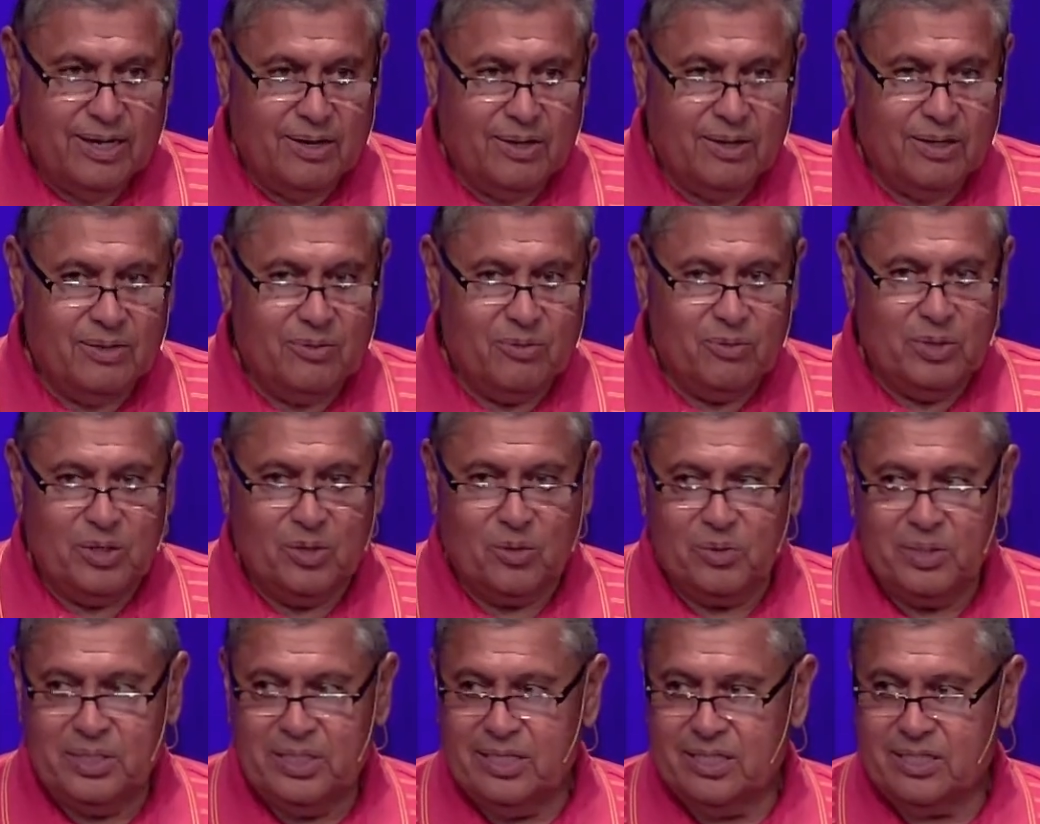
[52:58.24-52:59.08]

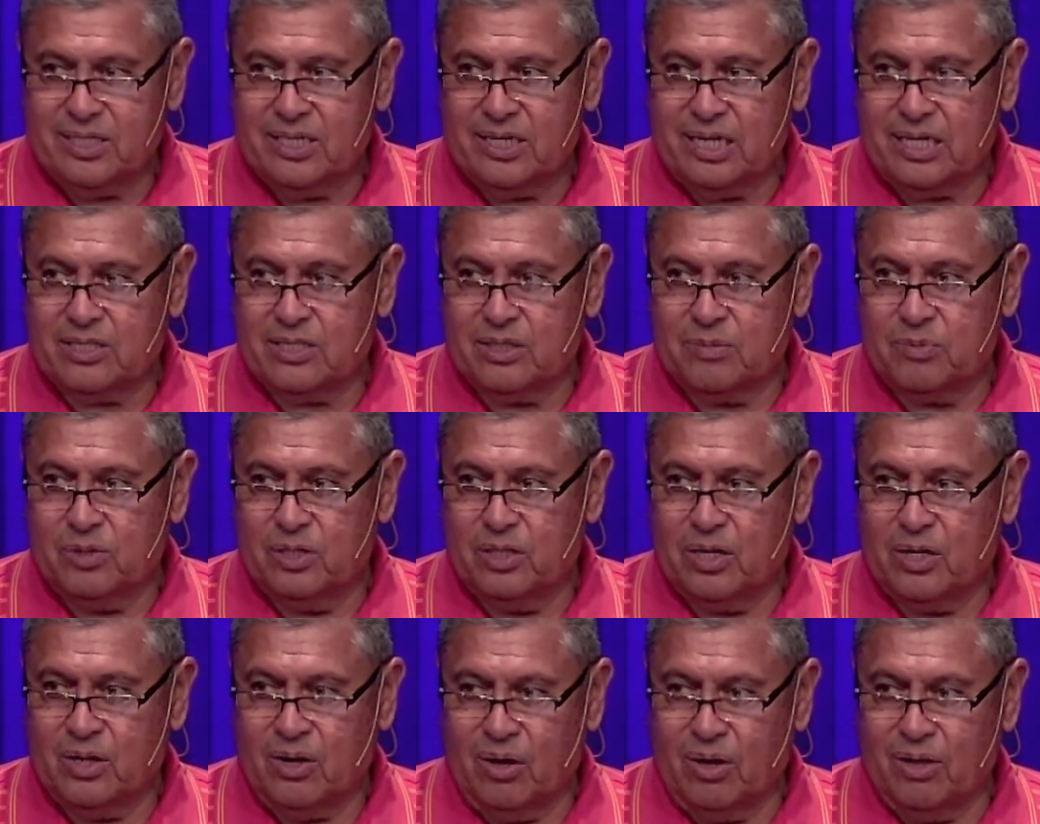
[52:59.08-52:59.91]
Winnowing is not something
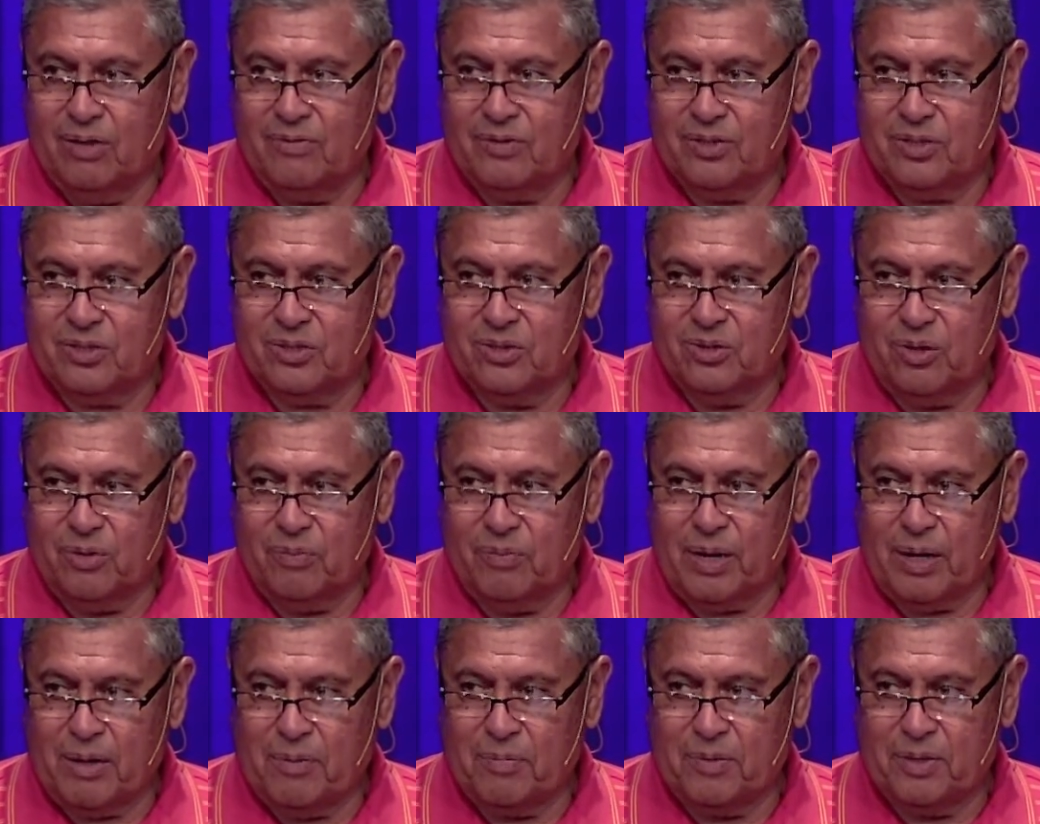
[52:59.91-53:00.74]
that all of us know
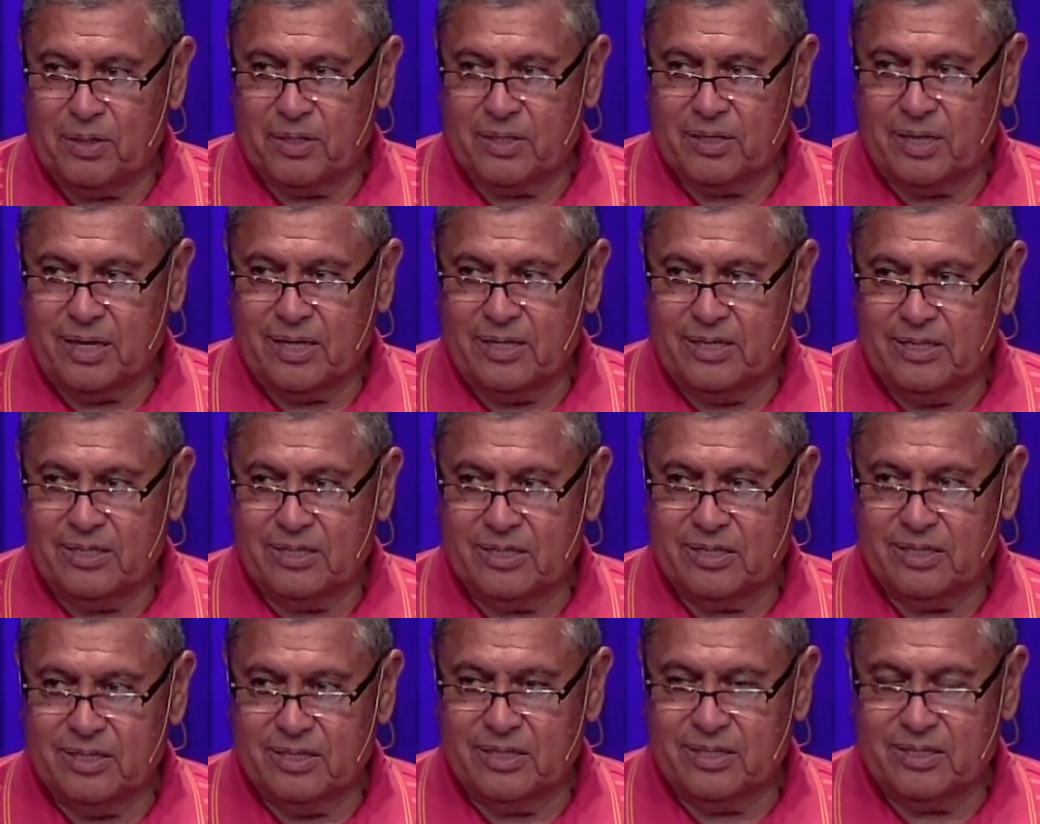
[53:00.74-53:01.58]
about, but
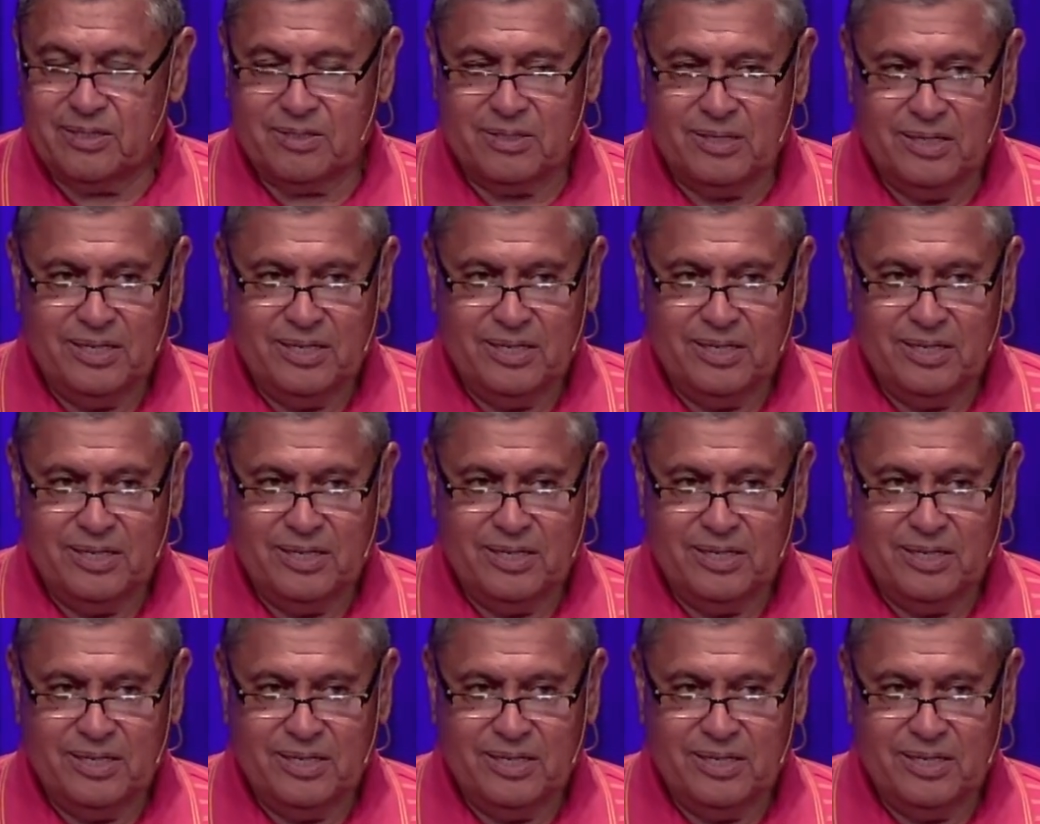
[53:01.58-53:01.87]
it's